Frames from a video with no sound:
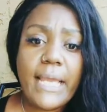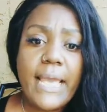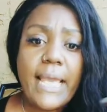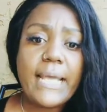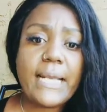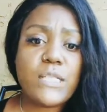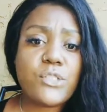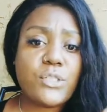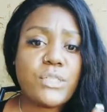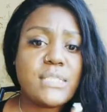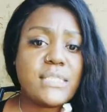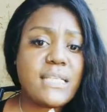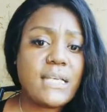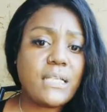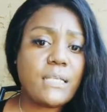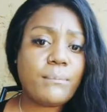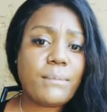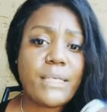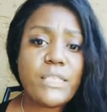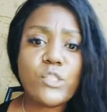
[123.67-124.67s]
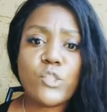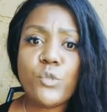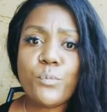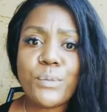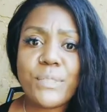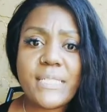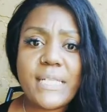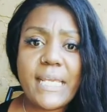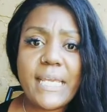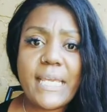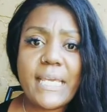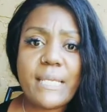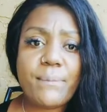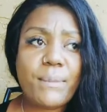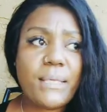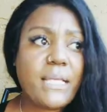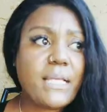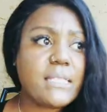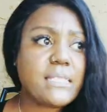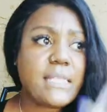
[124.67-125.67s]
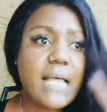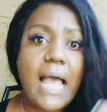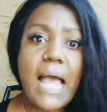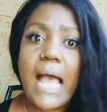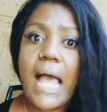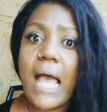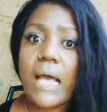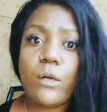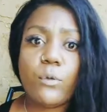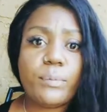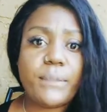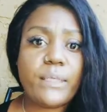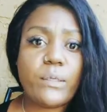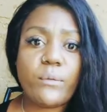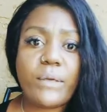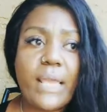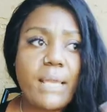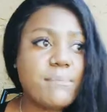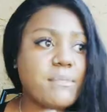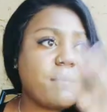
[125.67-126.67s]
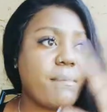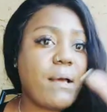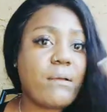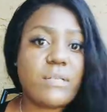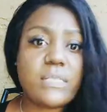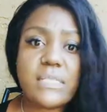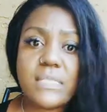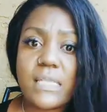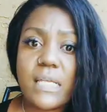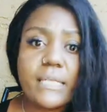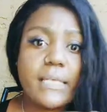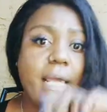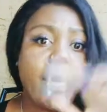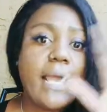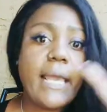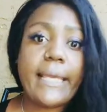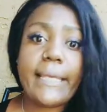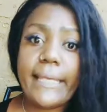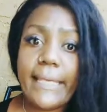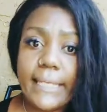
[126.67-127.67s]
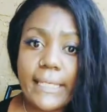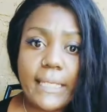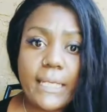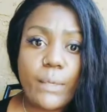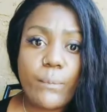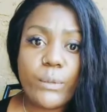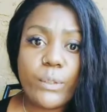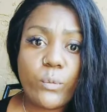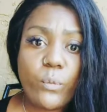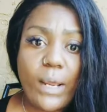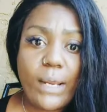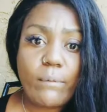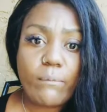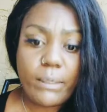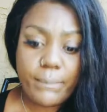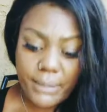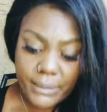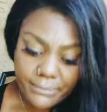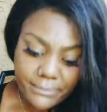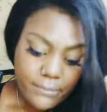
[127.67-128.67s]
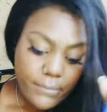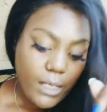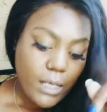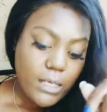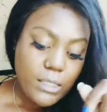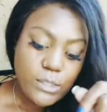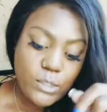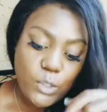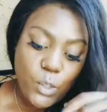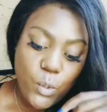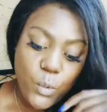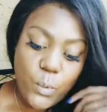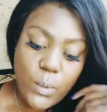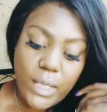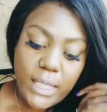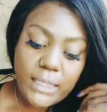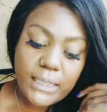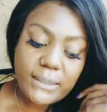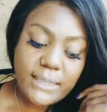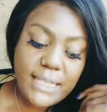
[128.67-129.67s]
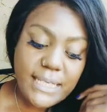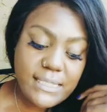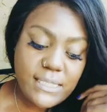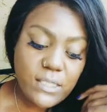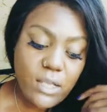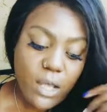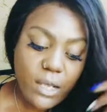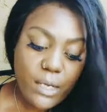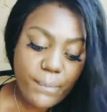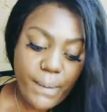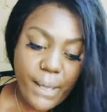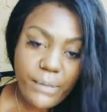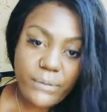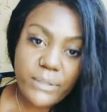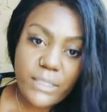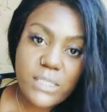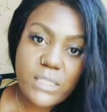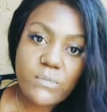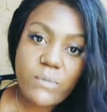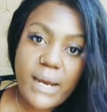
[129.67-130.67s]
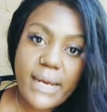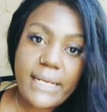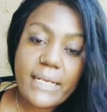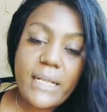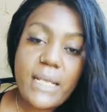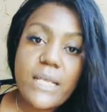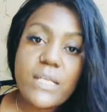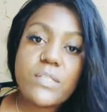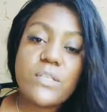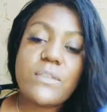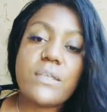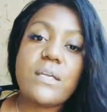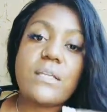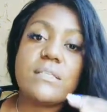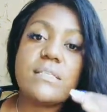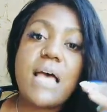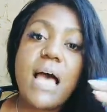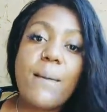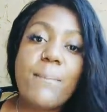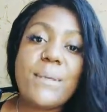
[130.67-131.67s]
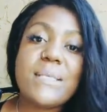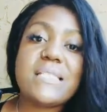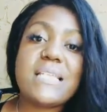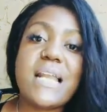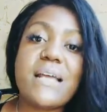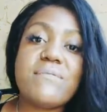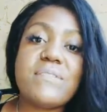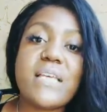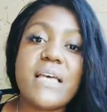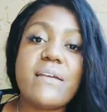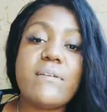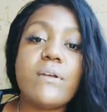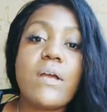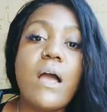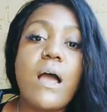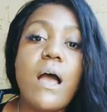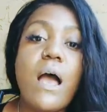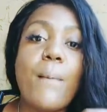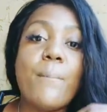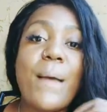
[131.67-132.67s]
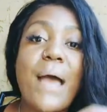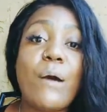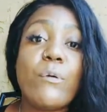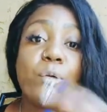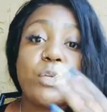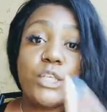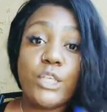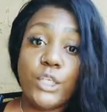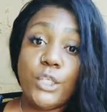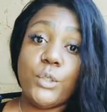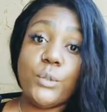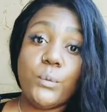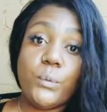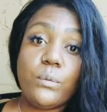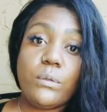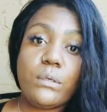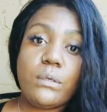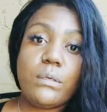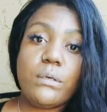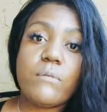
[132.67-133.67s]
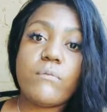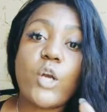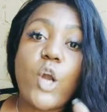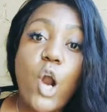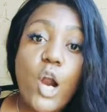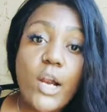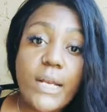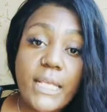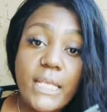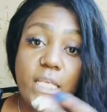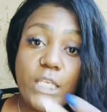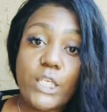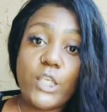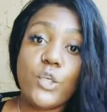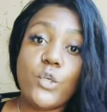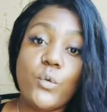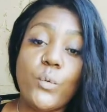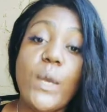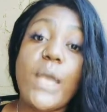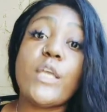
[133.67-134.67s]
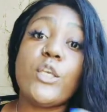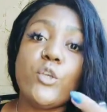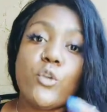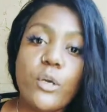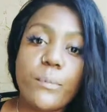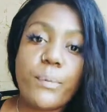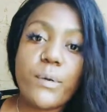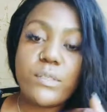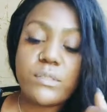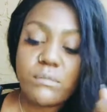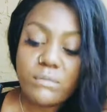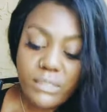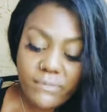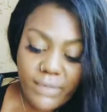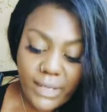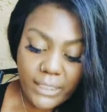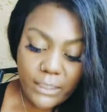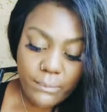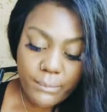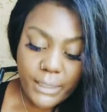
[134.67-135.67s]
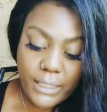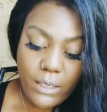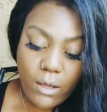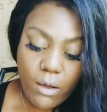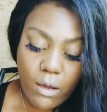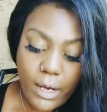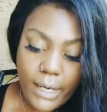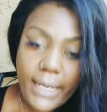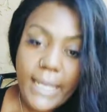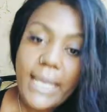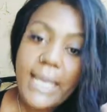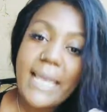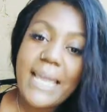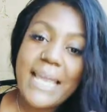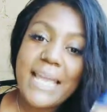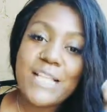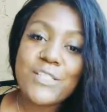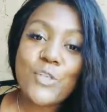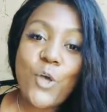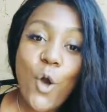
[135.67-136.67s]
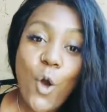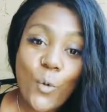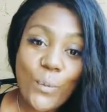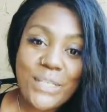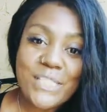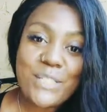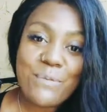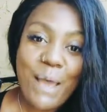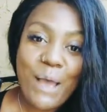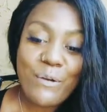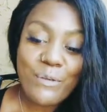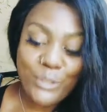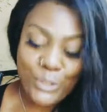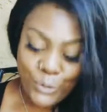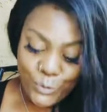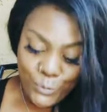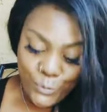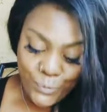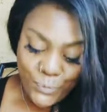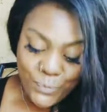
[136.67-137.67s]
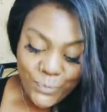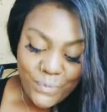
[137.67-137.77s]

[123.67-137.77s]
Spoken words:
And as you can tell, I'm like super tan because I don't play no games. I'm out in the sun, getting it in with the white women. So let's talk about this, right? So the topics that I've done about you, regarding you and your personal development, are it's always about you.